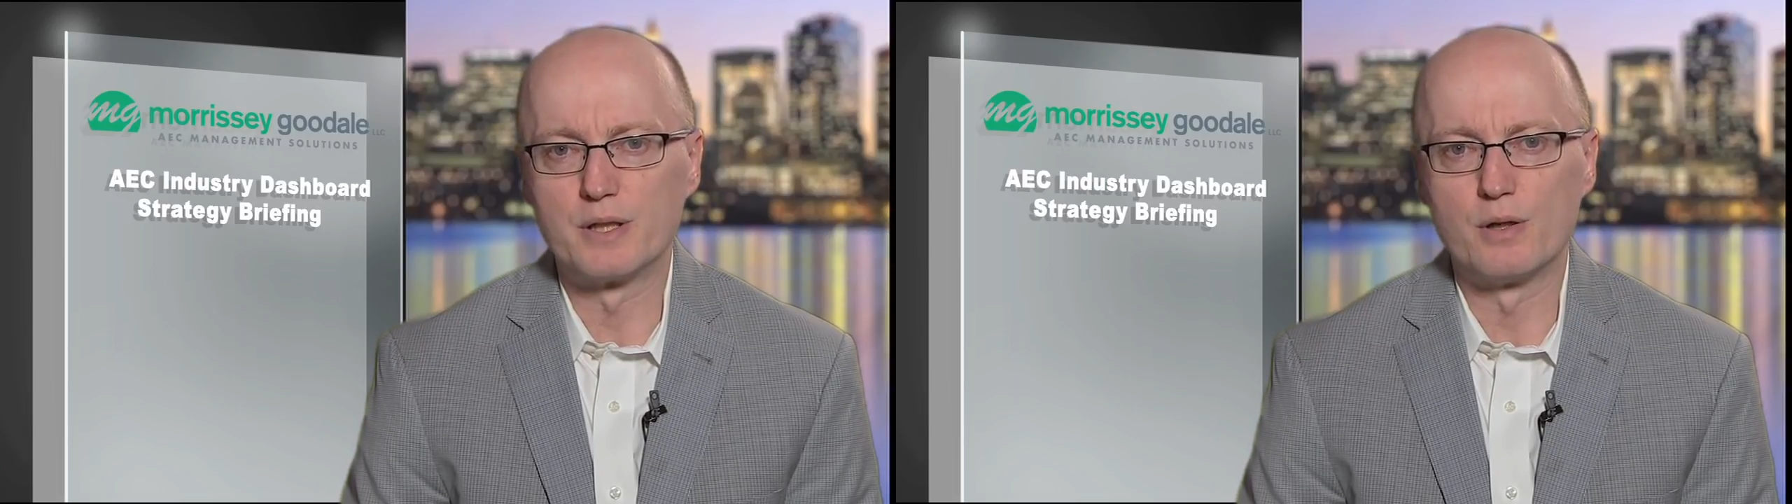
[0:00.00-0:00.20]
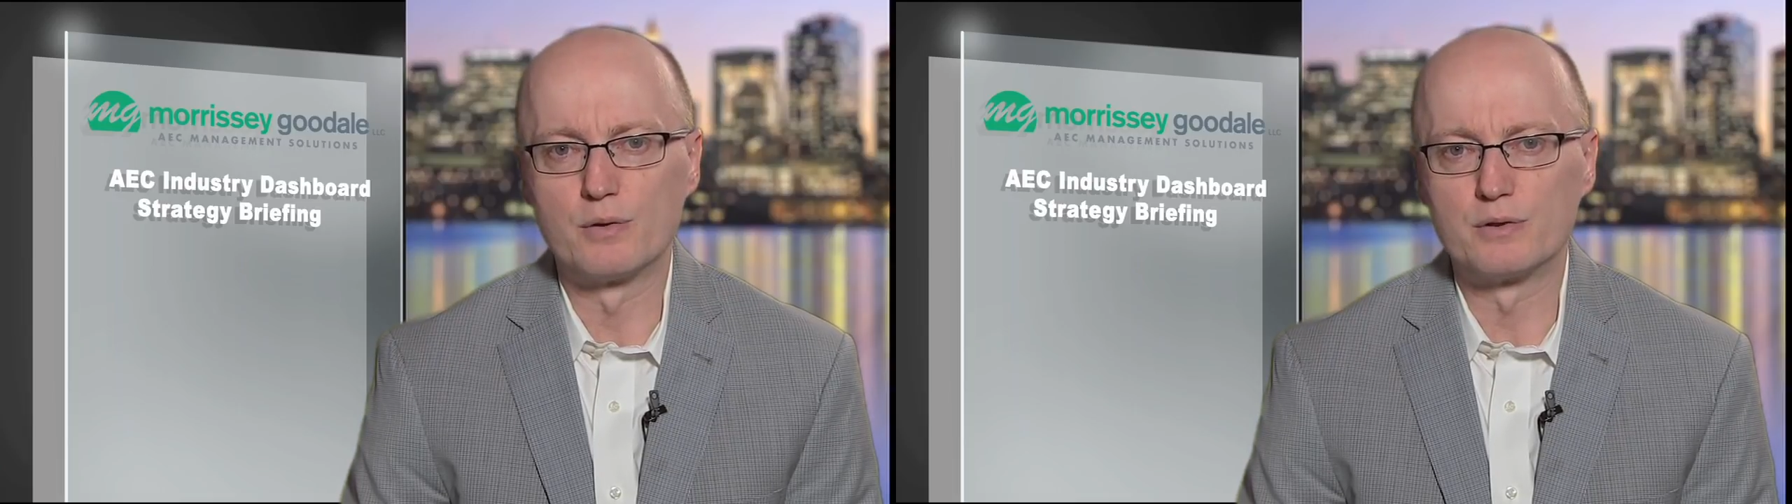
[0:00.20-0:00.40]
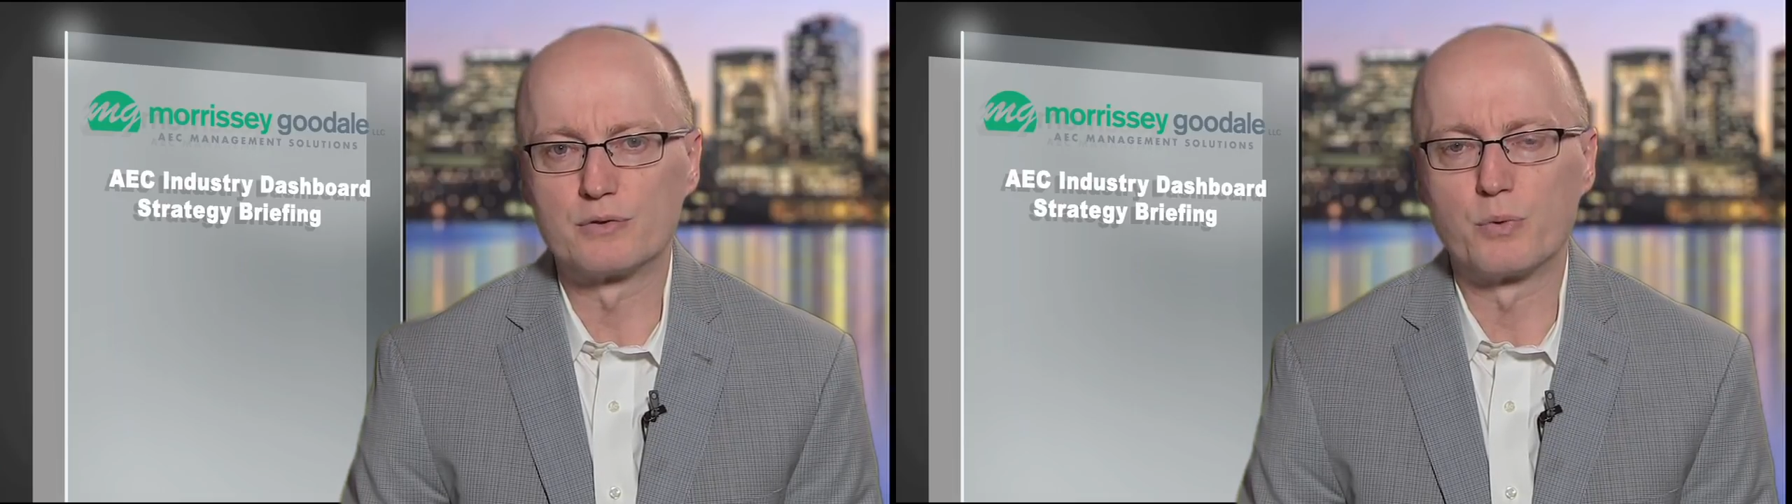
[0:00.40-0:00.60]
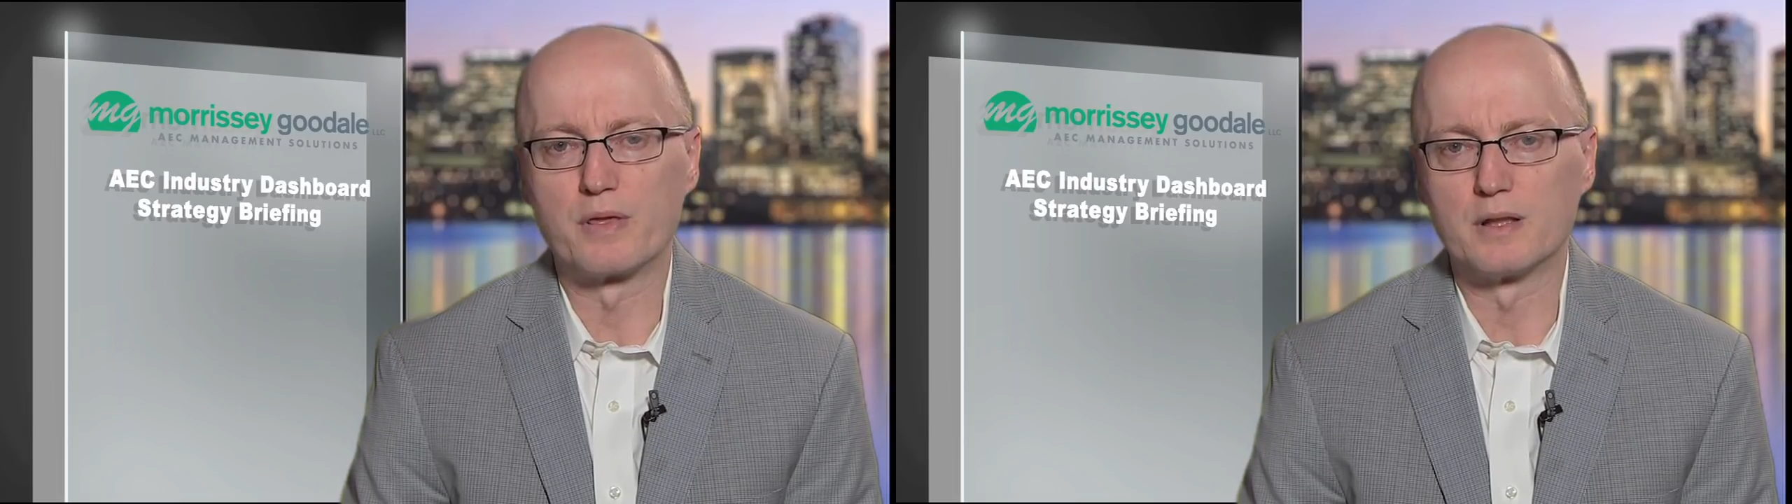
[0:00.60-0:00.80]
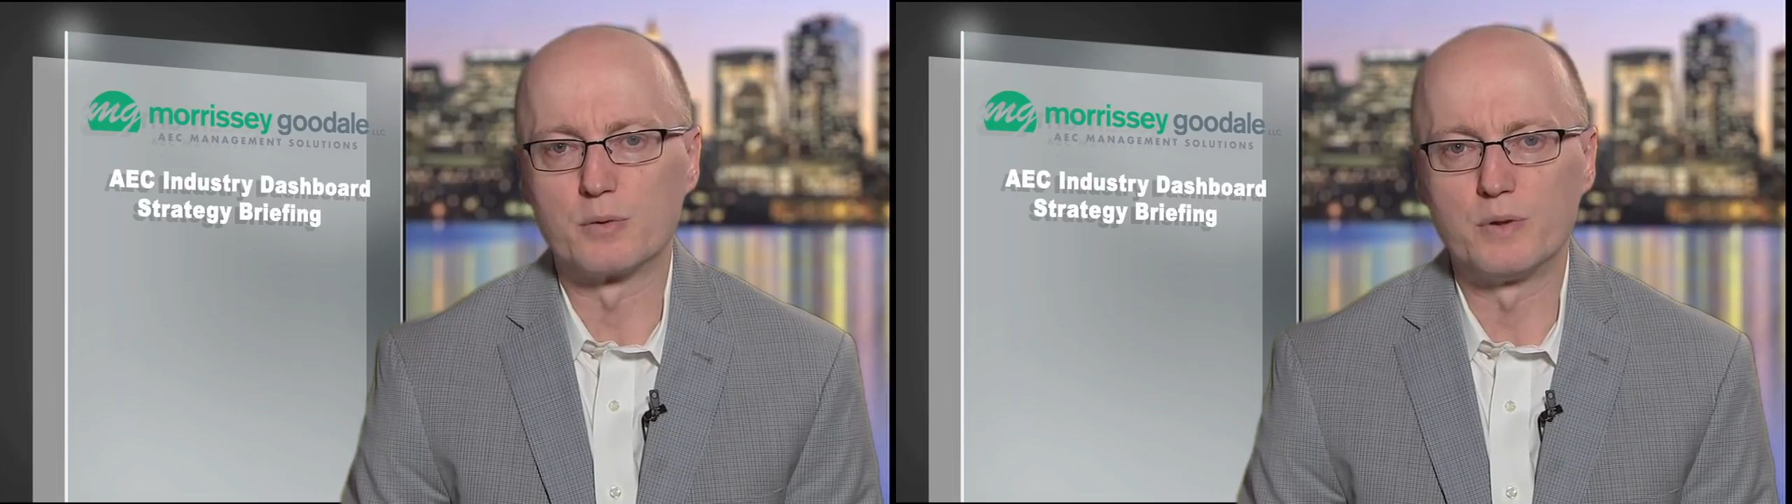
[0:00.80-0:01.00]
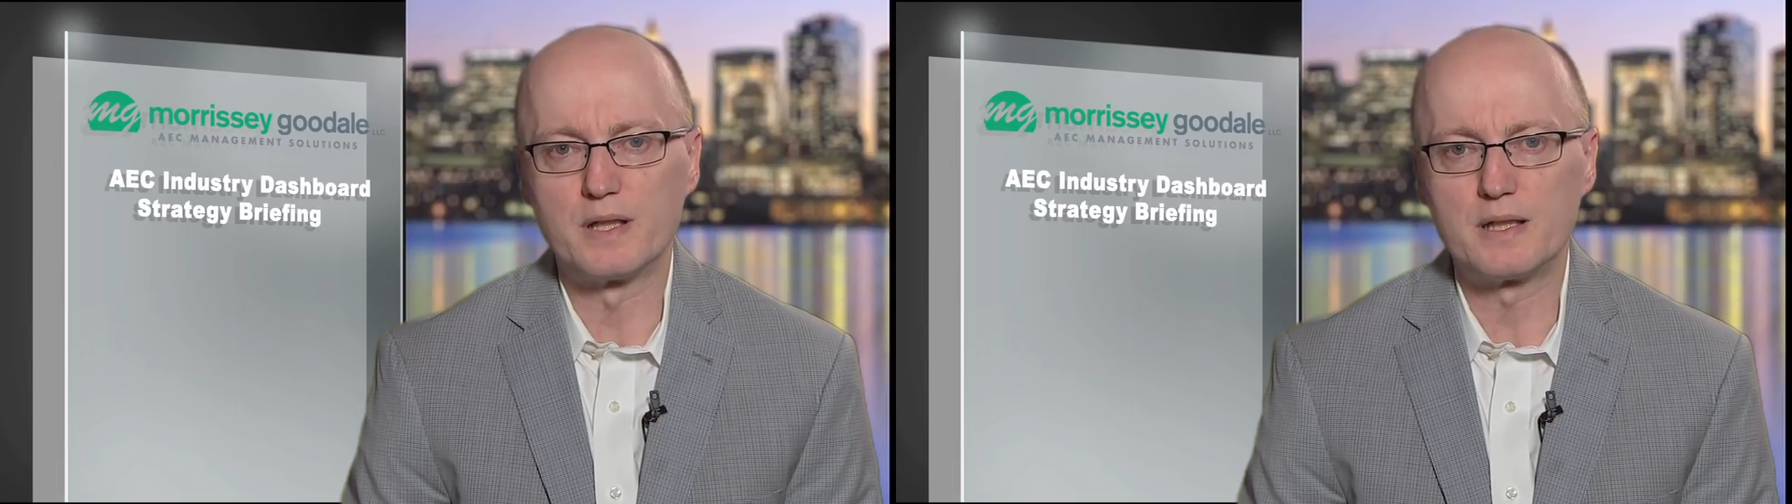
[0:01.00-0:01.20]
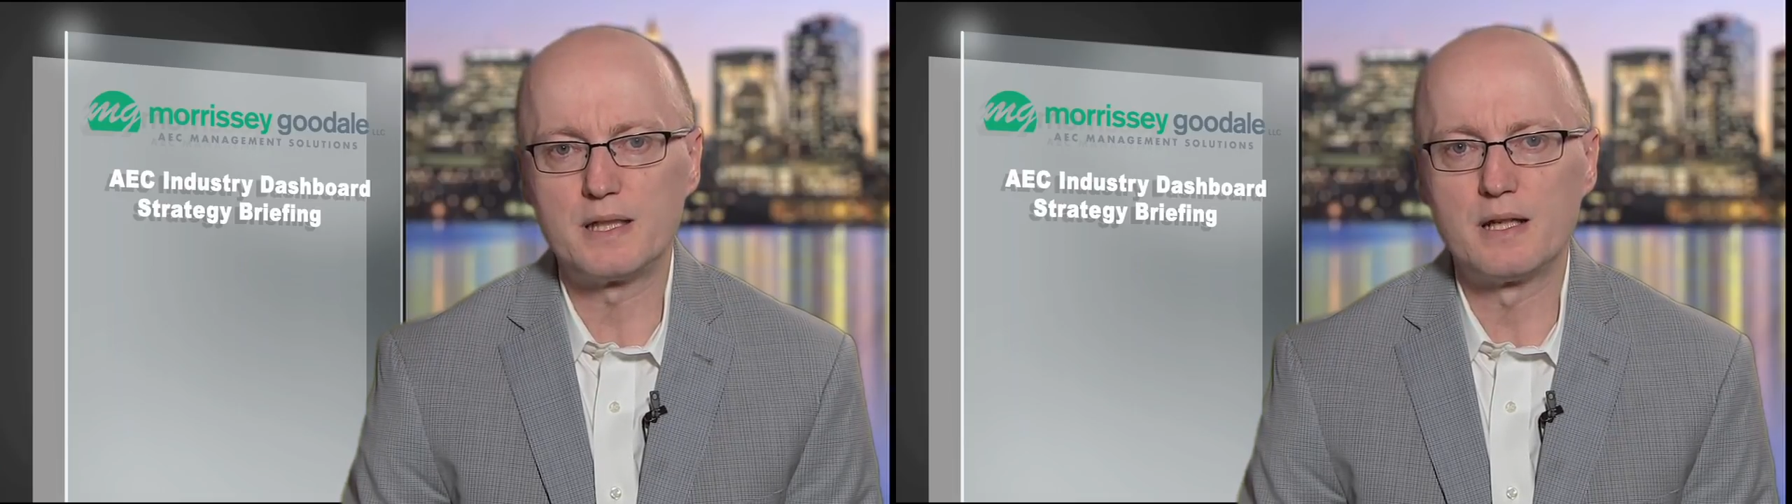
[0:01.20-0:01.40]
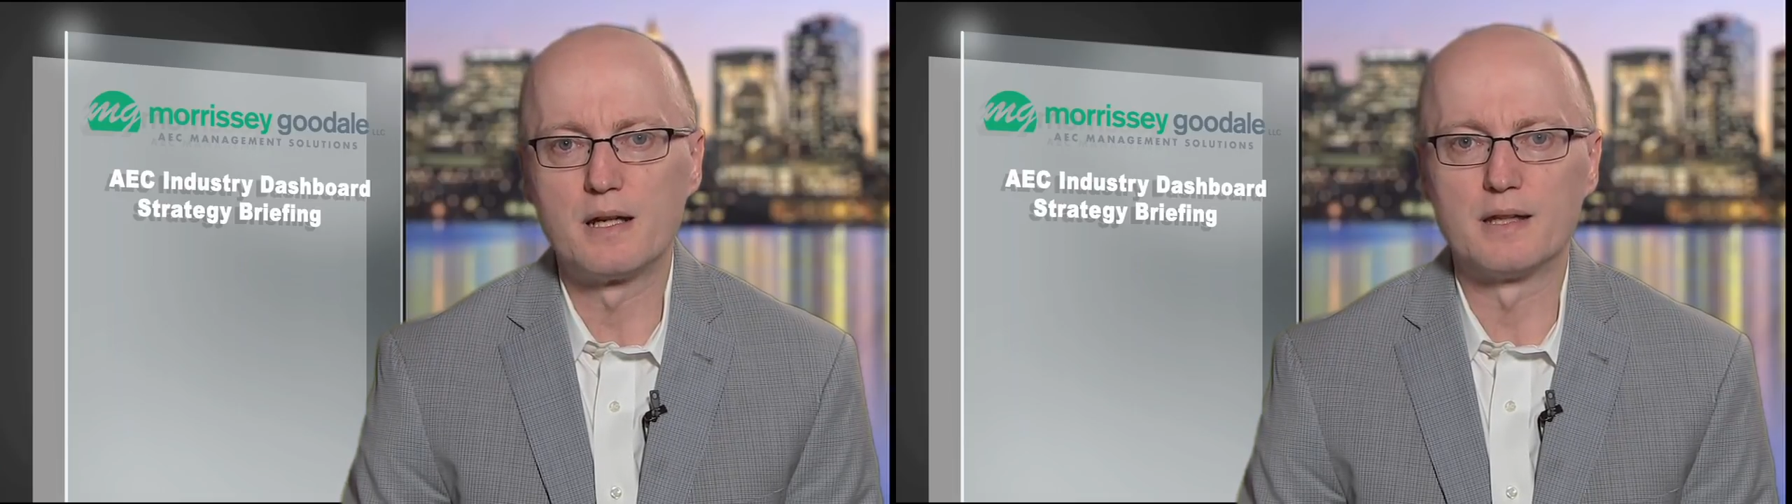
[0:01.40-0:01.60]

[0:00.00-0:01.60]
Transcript: owners with liquidity